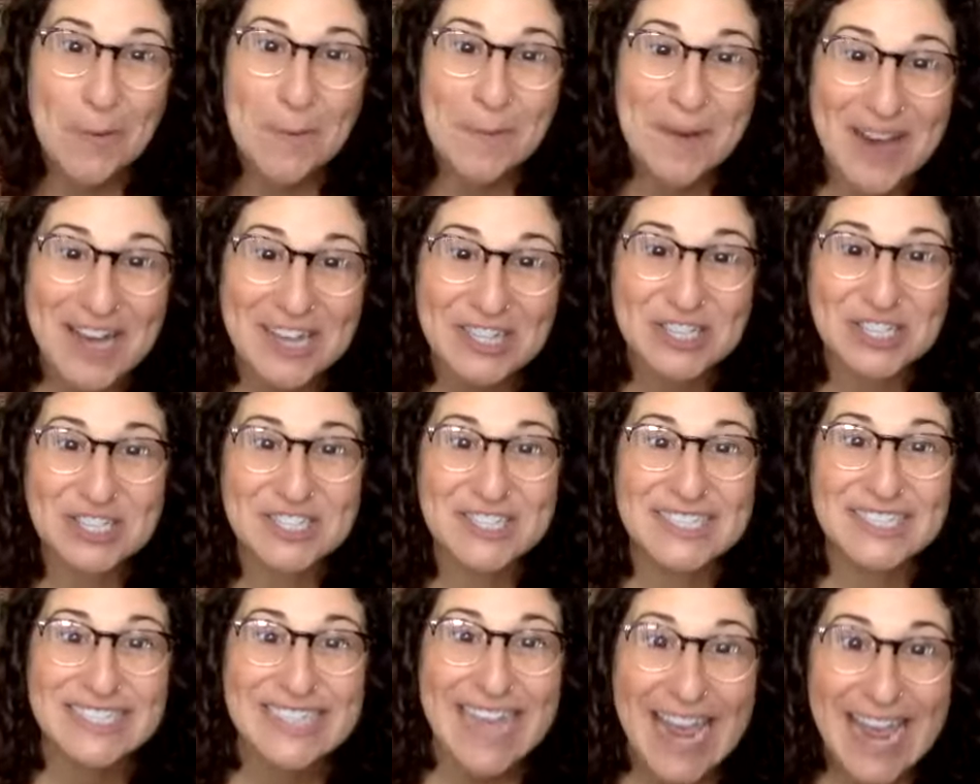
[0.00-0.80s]
much.
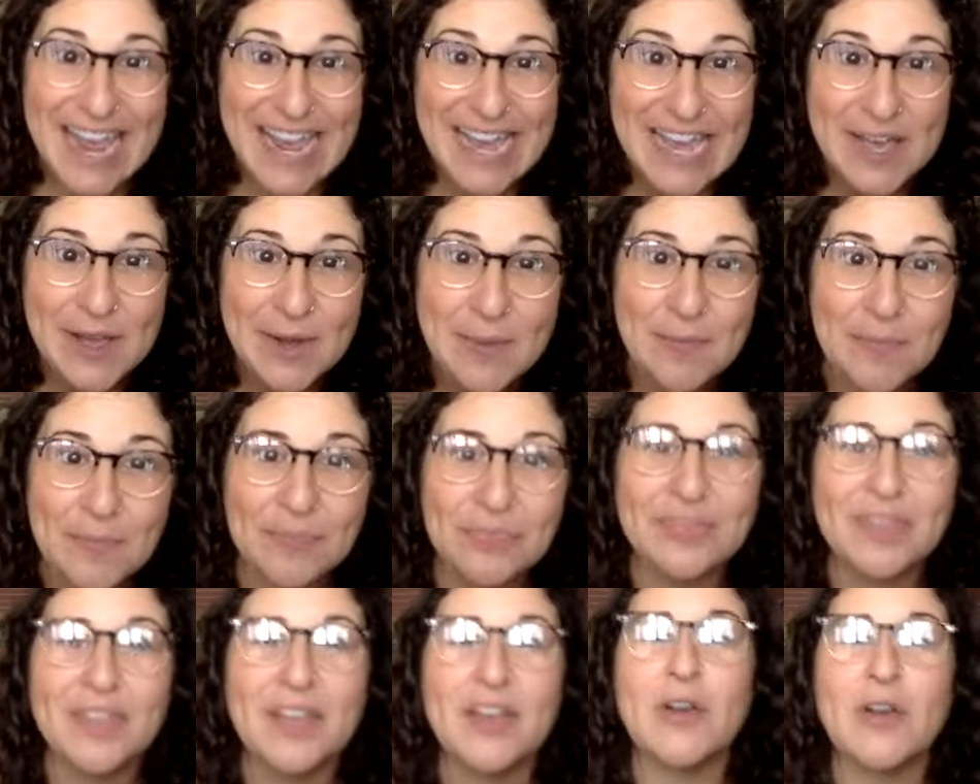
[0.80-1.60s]

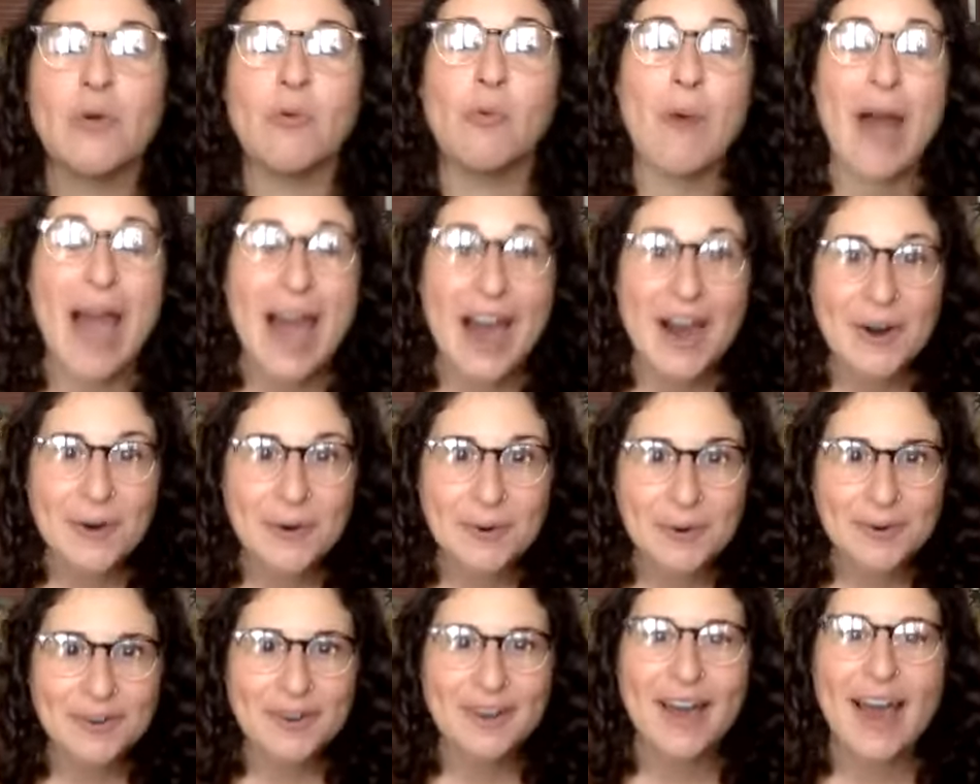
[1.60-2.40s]
Damn.
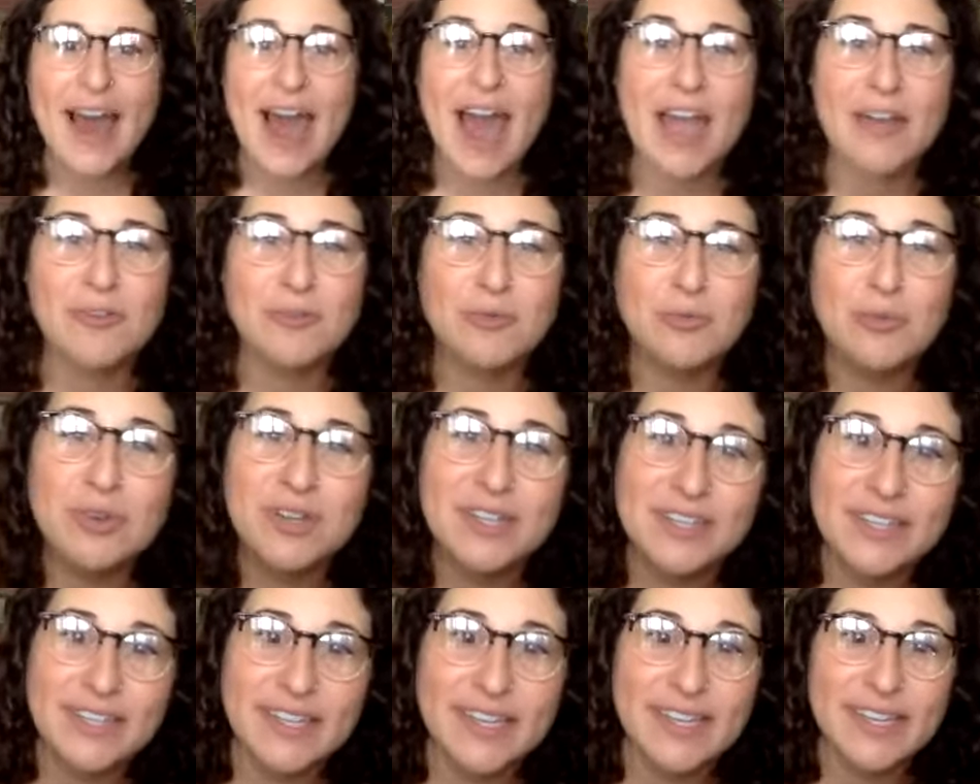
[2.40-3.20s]
Wow. I
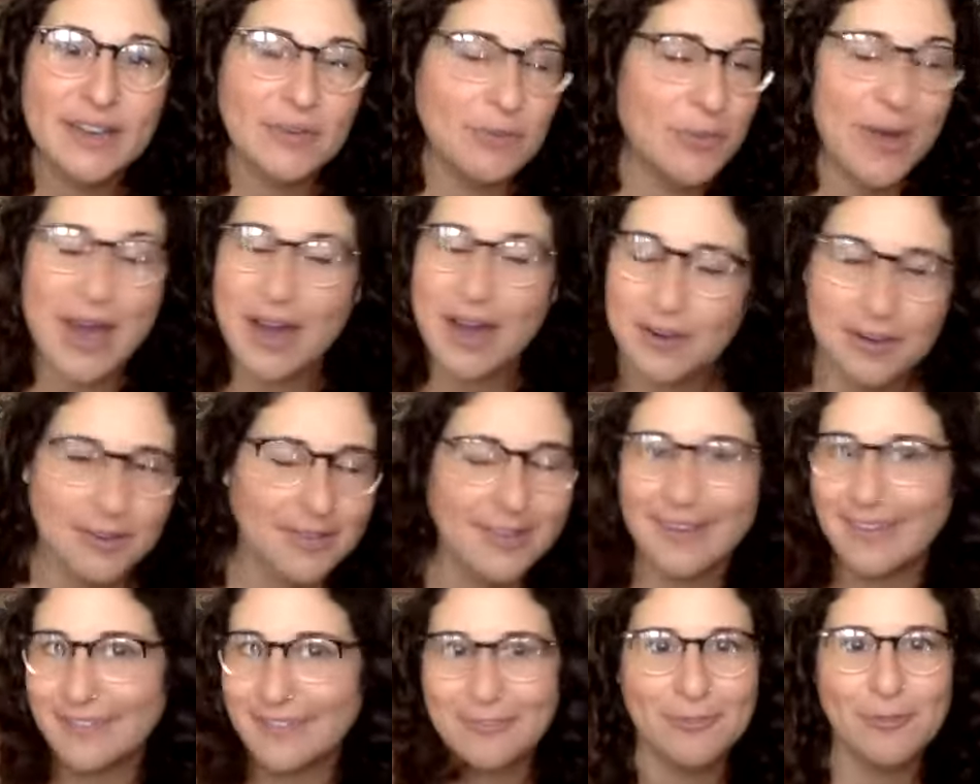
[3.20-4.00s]
really, wow.
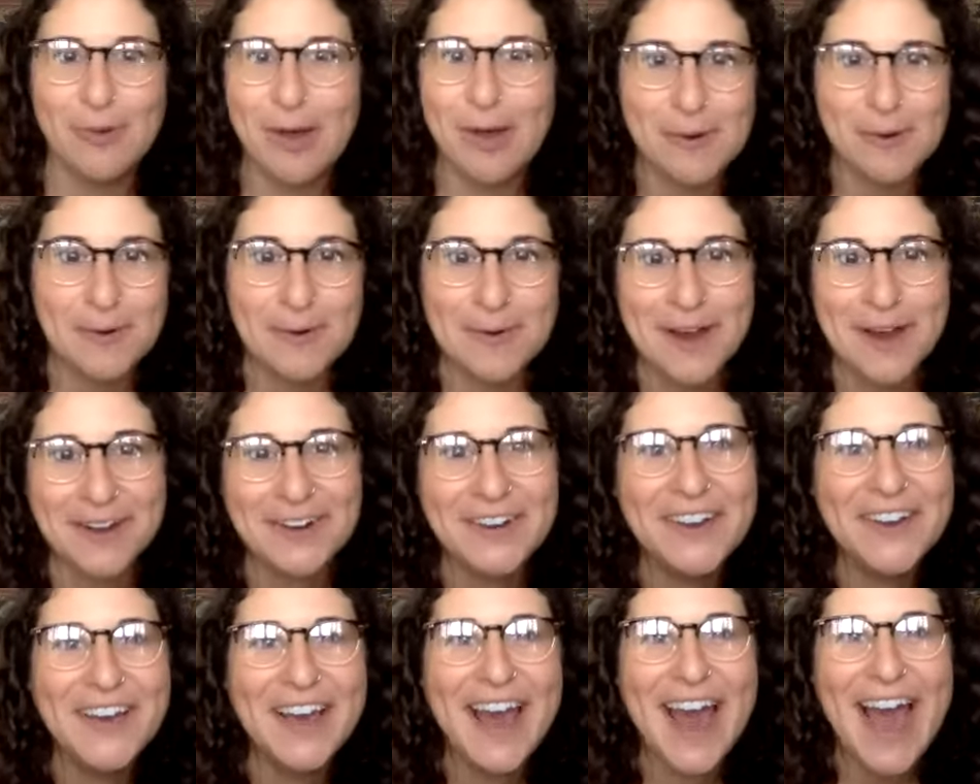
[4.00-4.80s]
Wow. Wow. wow.
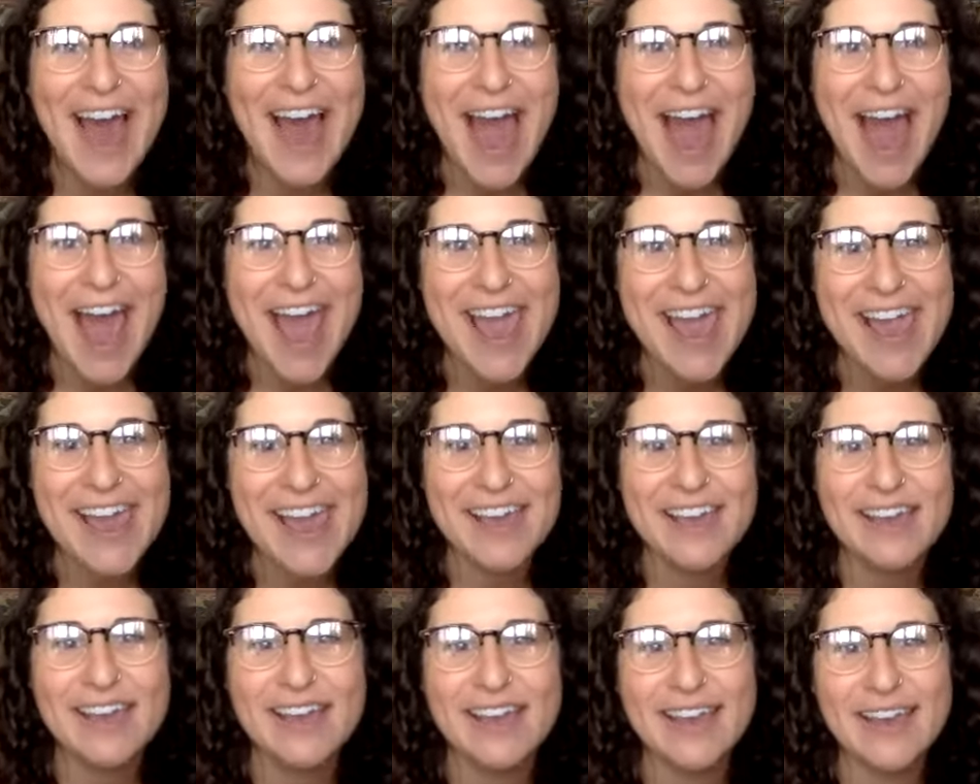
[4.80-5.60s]

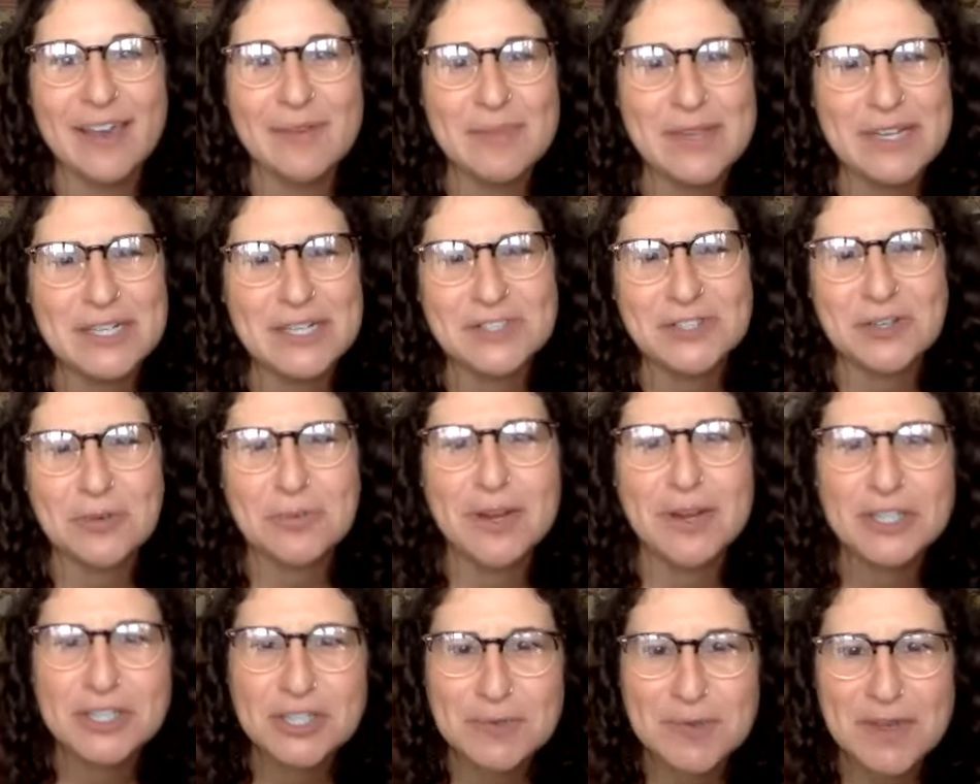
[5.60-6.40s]
I it means so
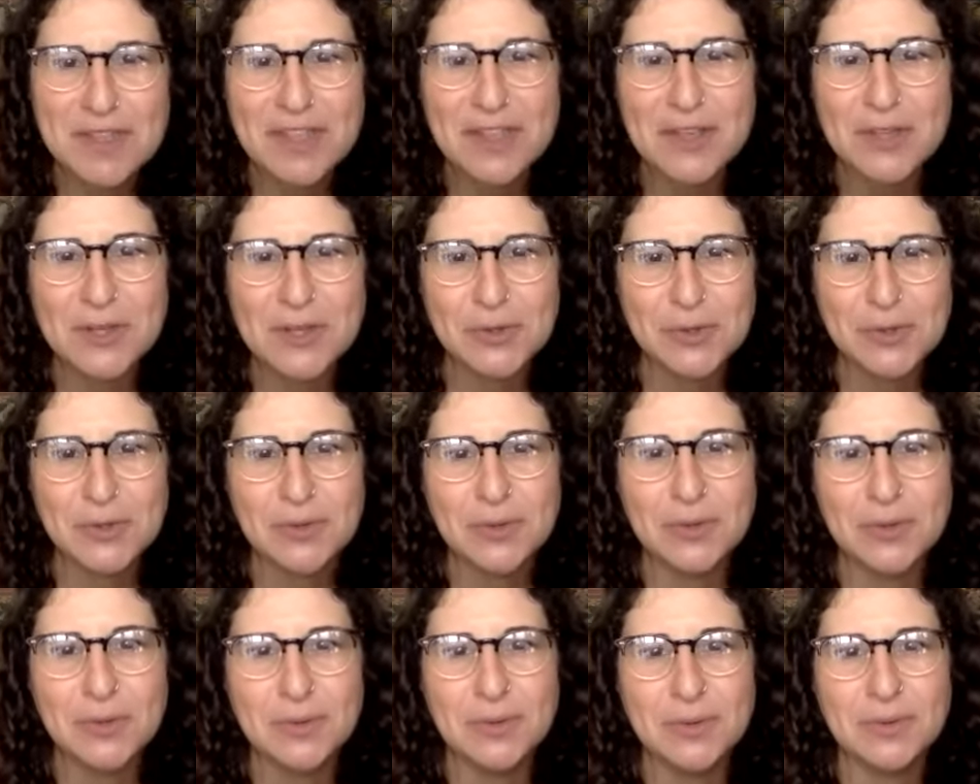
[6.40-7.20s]
much to me that
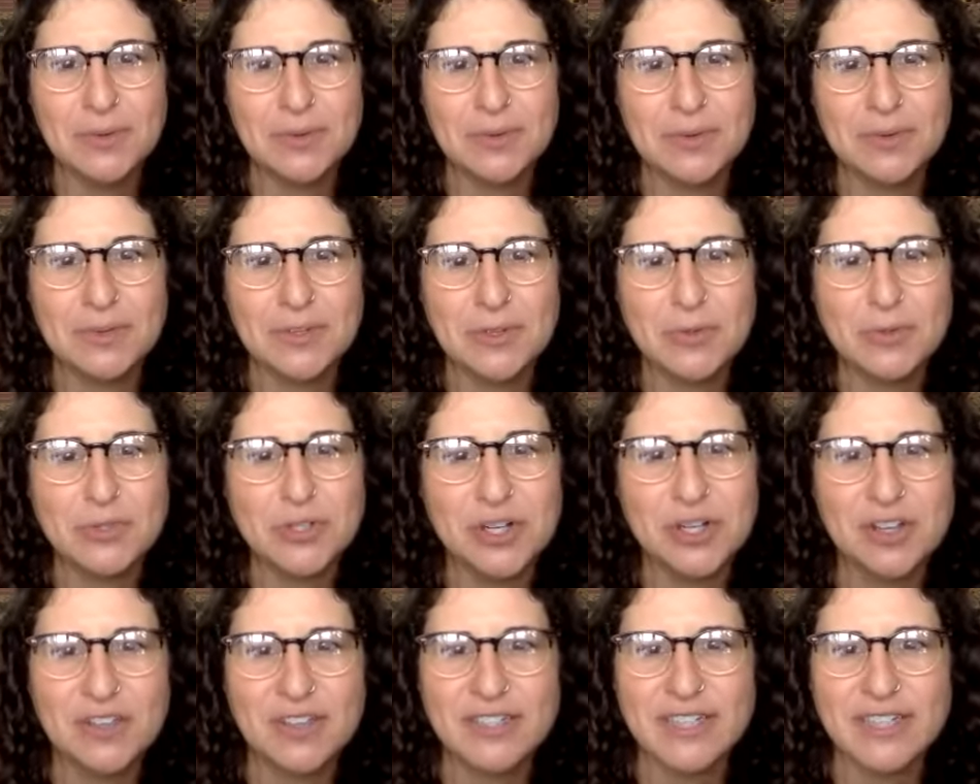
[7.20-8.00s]
you you took the